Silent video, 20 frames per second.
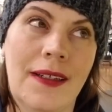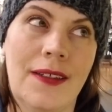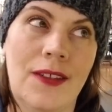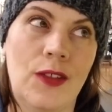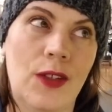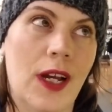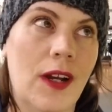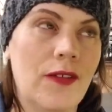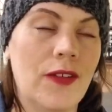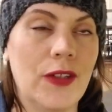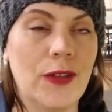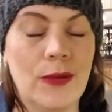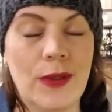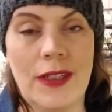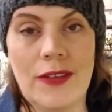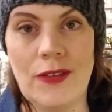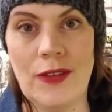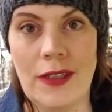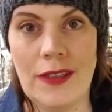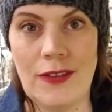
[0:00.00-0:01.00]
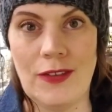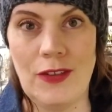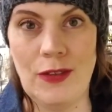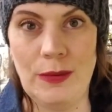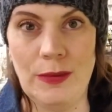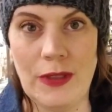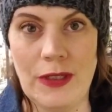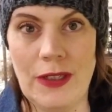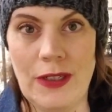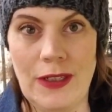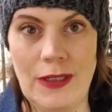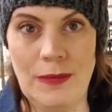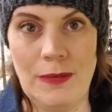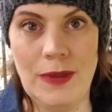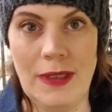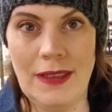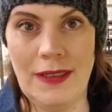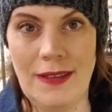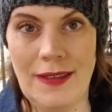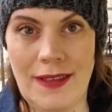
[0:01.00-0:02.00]
you have it at a restaurant, it's super good,
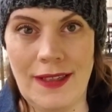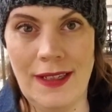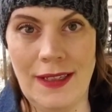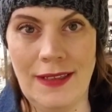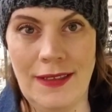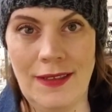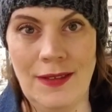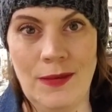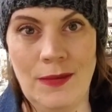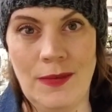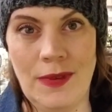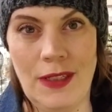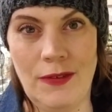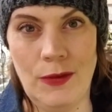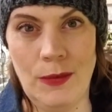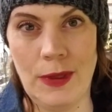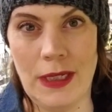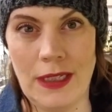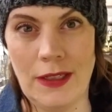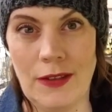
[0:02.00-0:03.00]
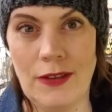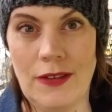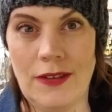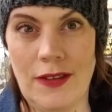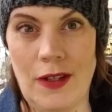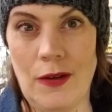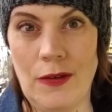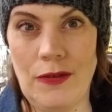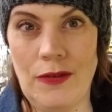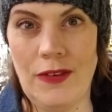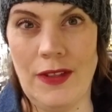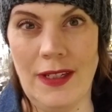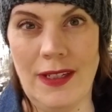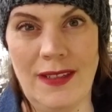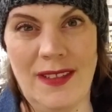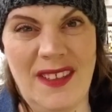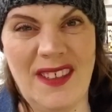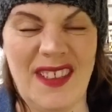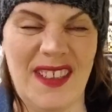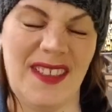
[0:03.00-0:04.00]
but then if you make it yourself, then
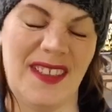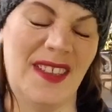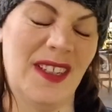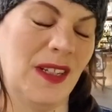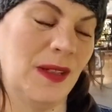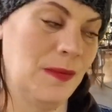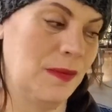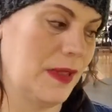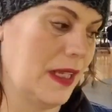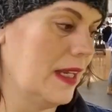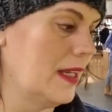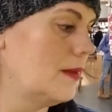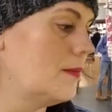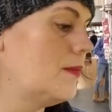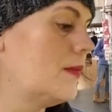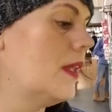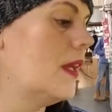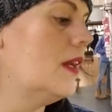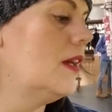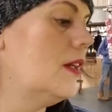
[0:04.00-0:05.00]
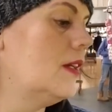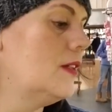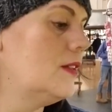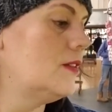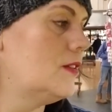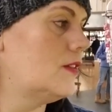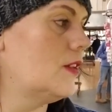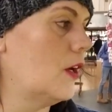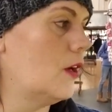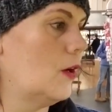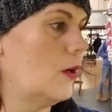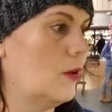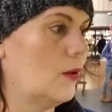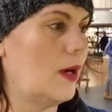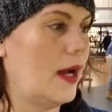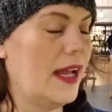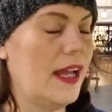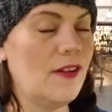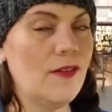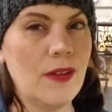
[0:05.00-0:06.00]
it's me. So
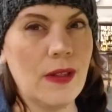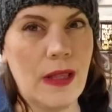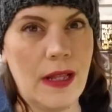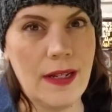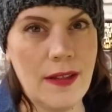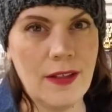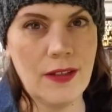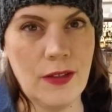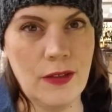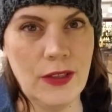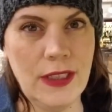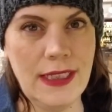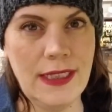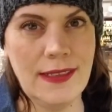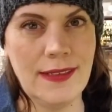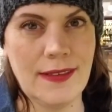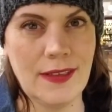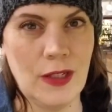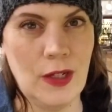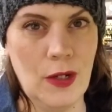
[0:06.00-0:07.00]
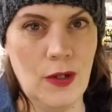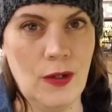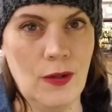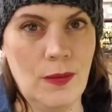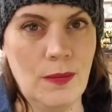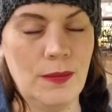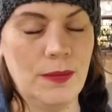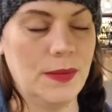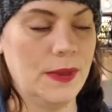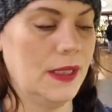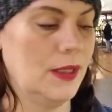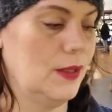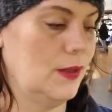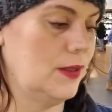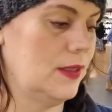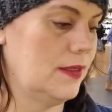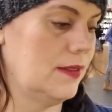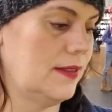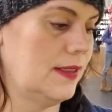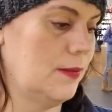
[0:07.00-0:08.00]
I have a lot of the ingredients at home, but
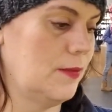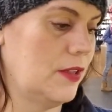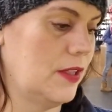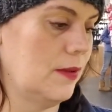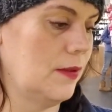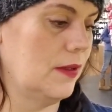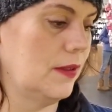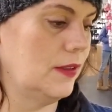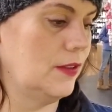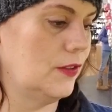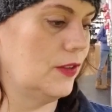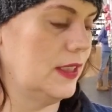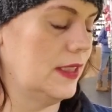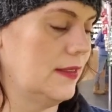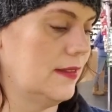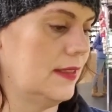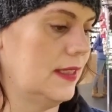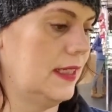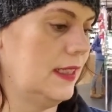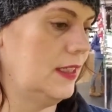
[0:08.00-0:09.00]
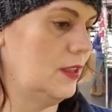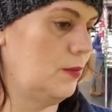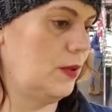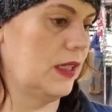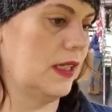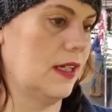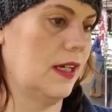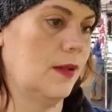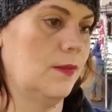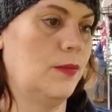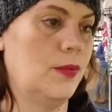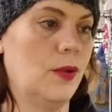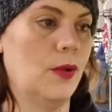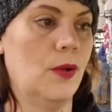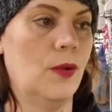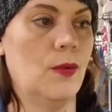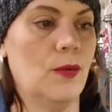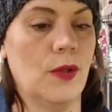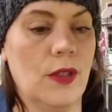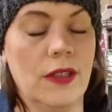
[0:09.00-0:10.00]
some of the ingredients I need to pick up
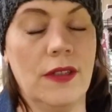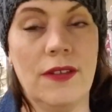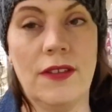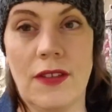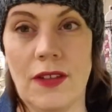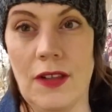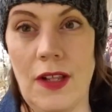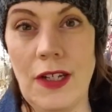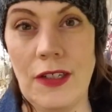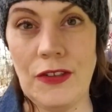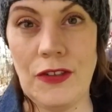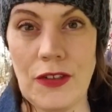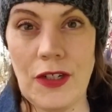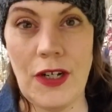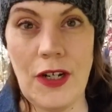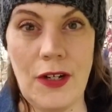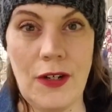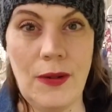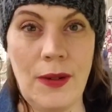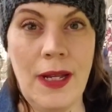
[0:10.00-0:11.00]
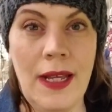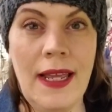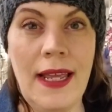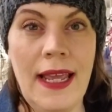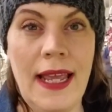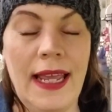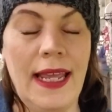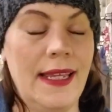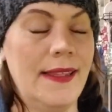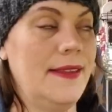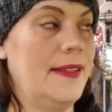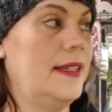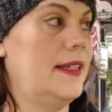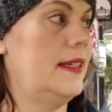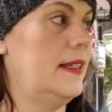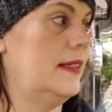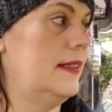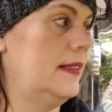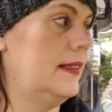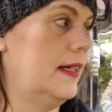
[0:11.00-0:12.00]
were cilantro, and
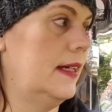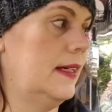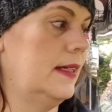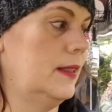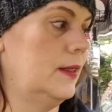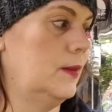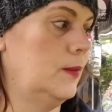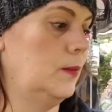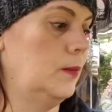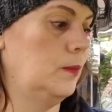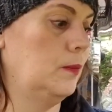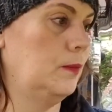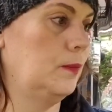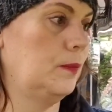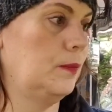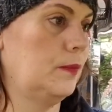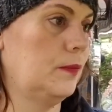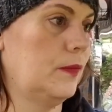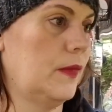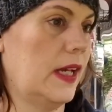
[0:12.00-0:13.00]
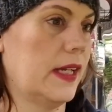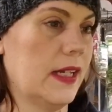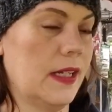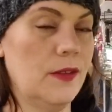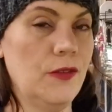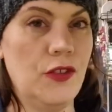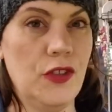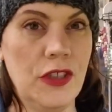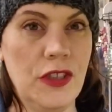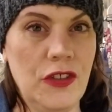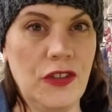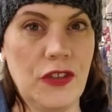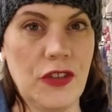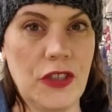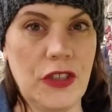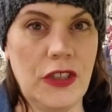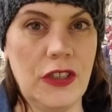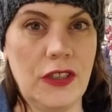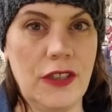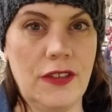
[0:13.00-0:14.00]
then I got
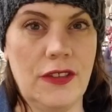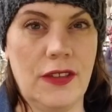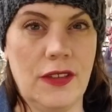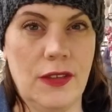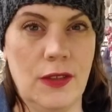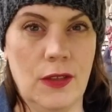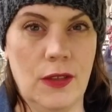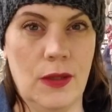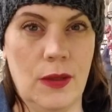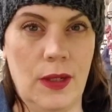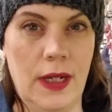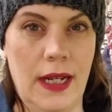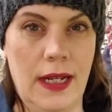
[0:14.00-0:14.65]
ginger to